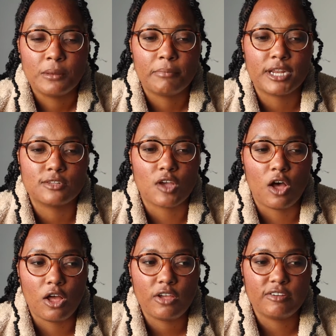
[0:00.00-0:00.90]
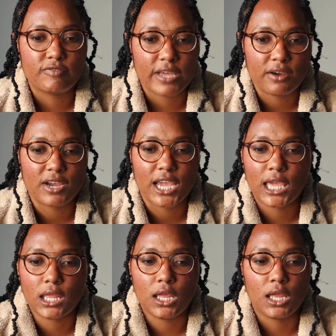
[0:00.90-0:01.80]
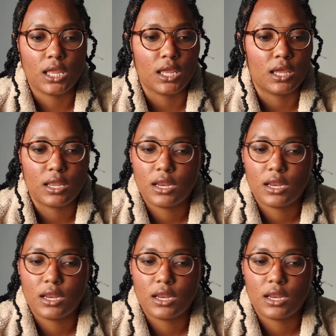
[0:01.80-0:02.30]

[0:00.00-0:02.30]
but it's all very...